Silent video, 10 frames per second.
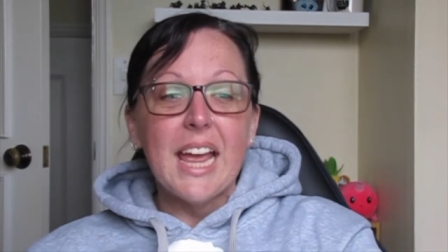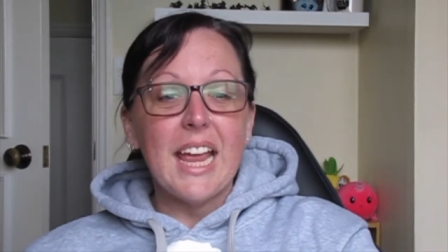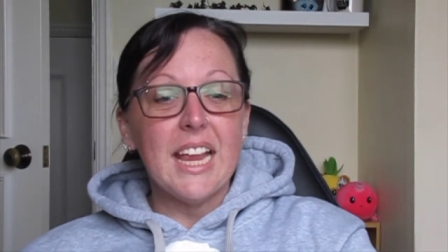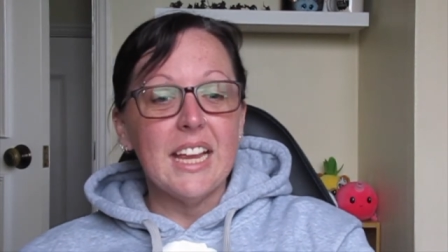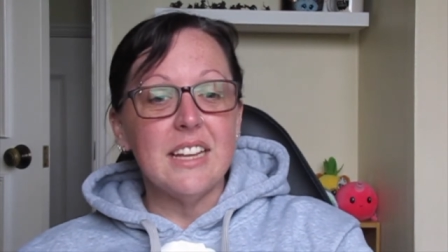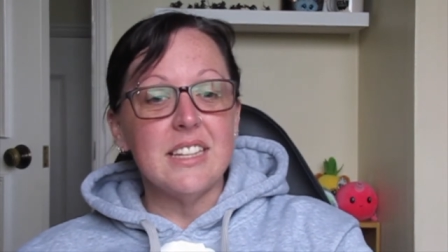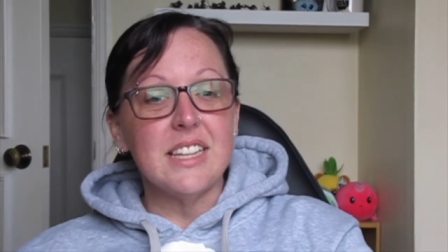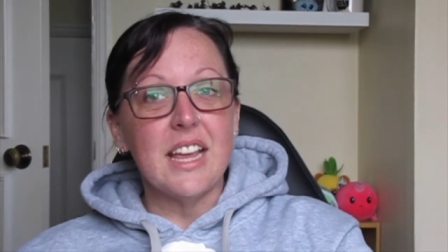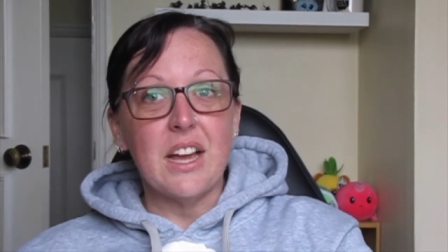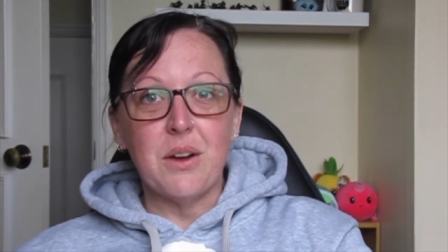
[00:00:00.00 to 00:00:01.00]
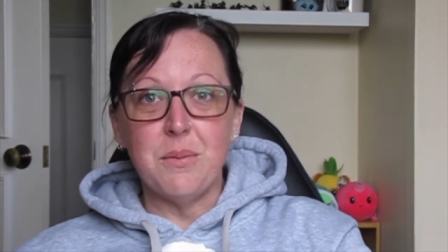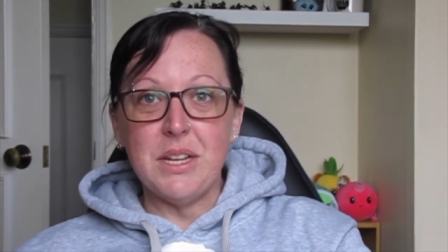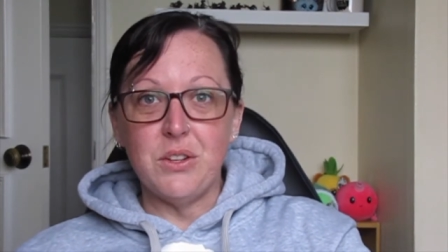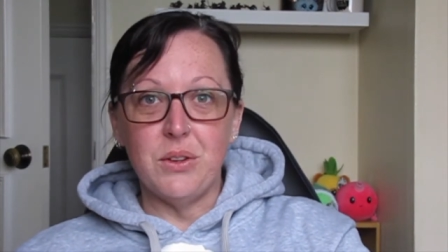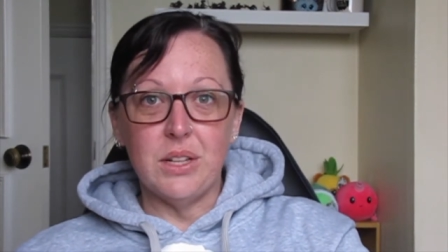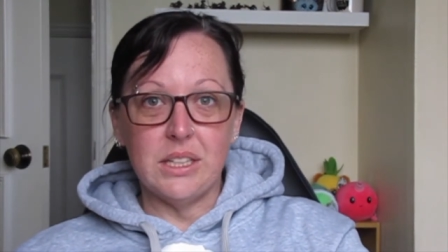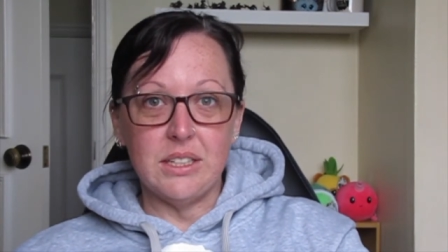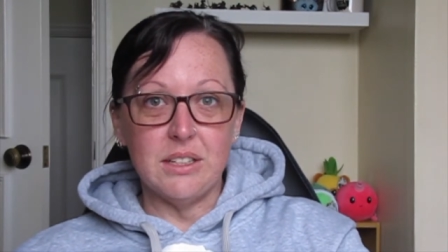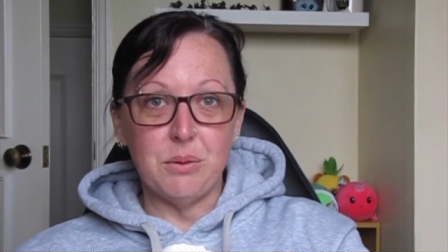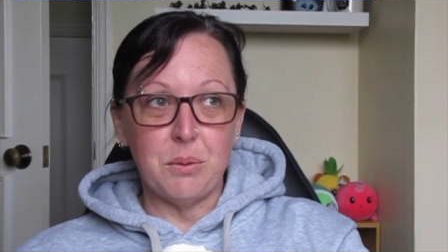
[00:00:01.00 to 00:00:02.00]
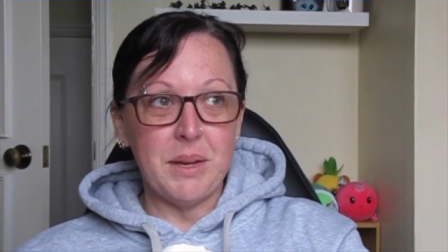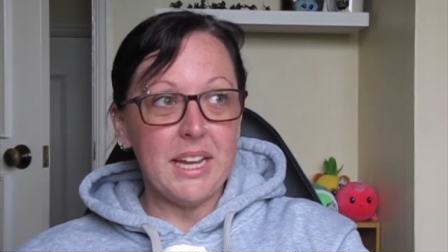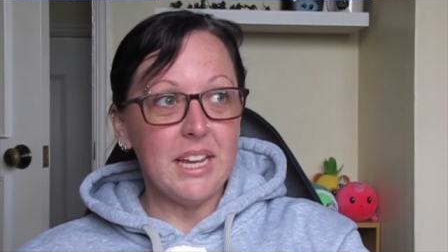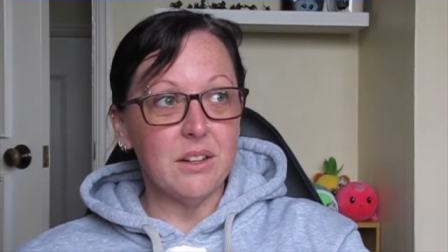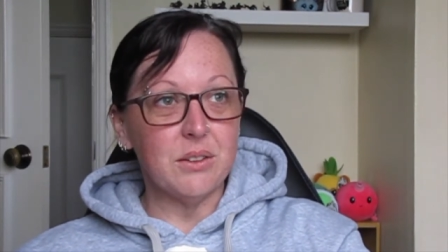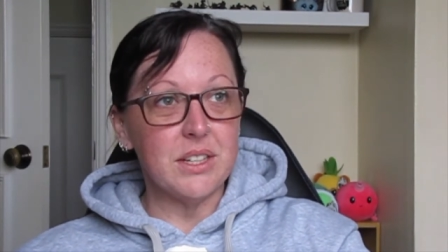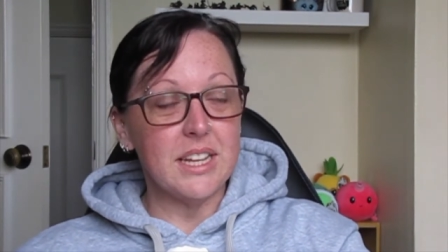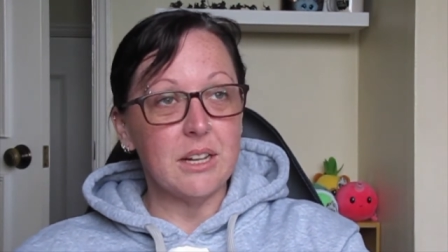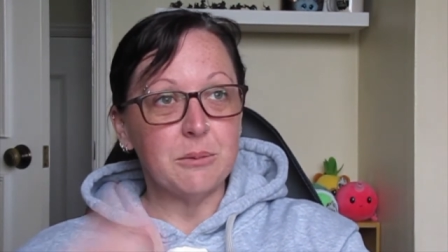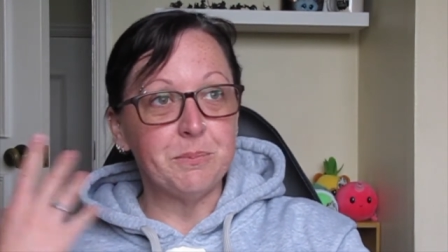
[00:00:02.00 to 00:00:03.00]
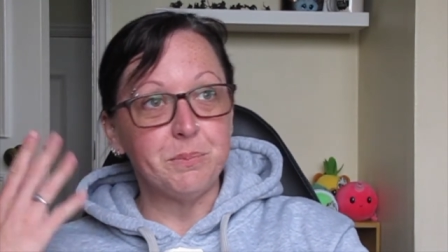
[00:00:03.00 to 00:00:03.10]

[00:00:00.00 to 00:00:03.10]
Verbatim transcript: and our mental illness will be healed. Now,